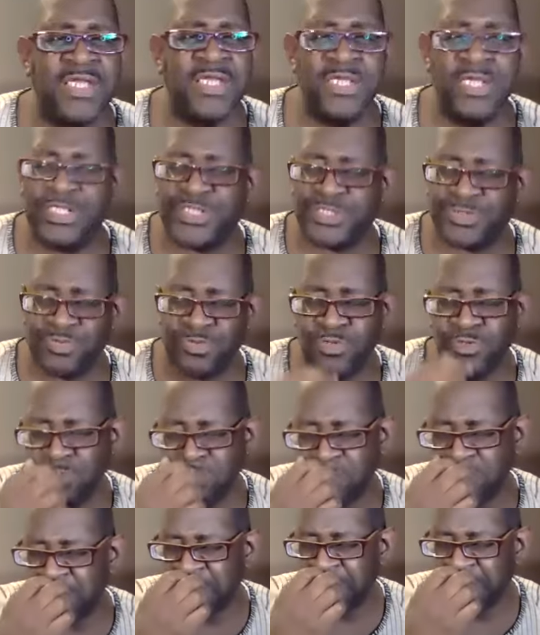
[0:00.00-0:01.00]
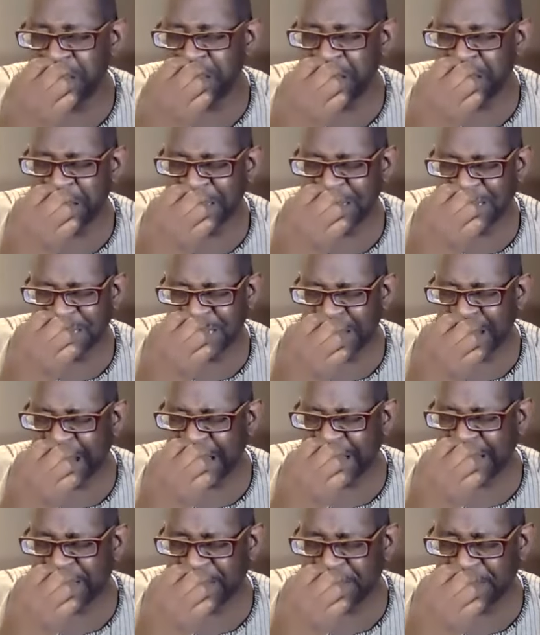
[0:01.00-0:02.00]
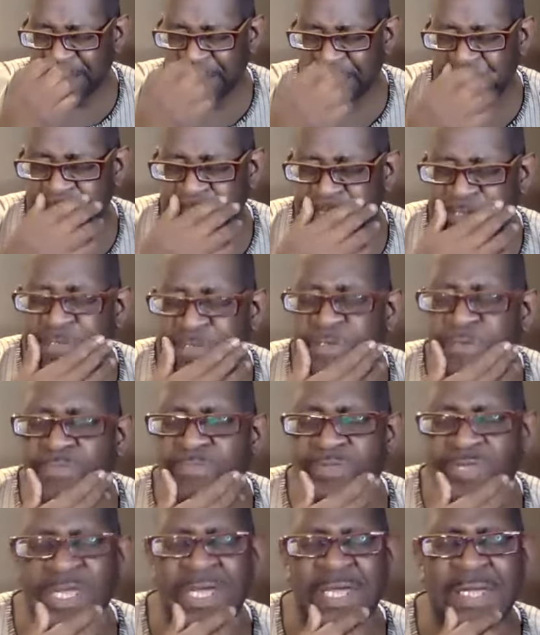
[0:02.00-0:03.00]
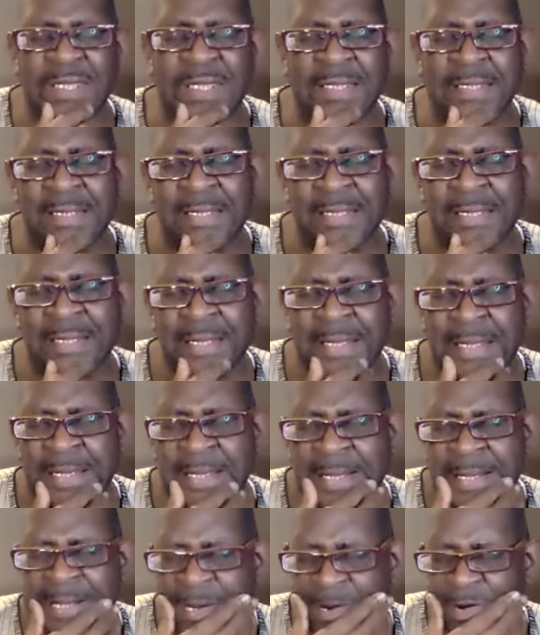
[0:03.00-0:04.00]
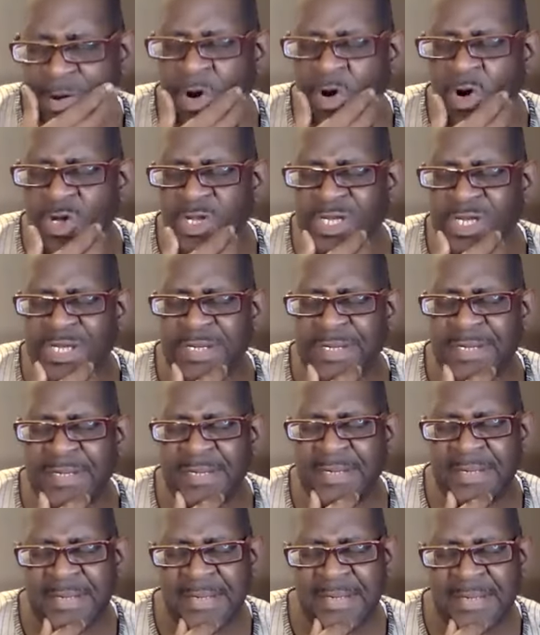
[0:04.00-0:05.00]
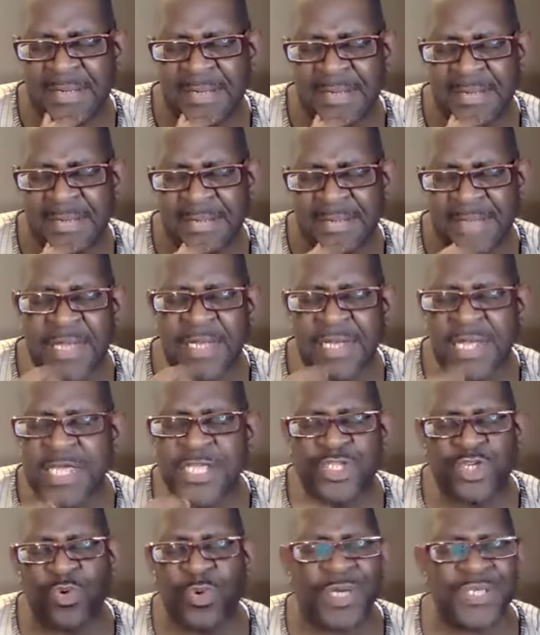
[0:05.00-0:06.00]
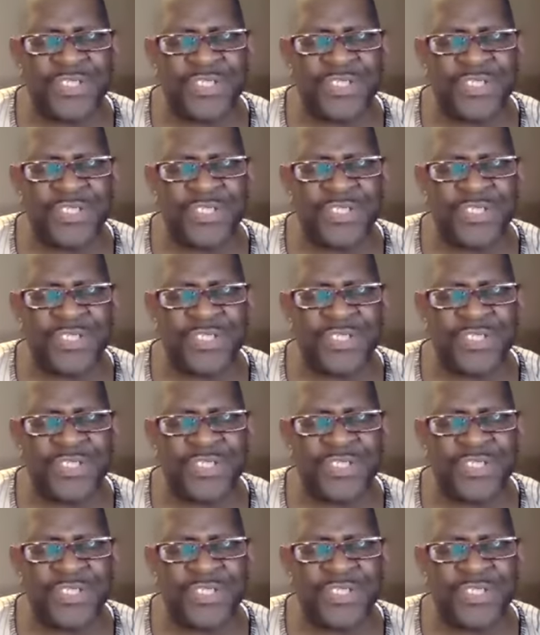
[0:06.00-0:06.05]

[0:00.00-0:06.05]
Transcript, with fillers: in this room tonight, this Zoom thing, Lord, they need to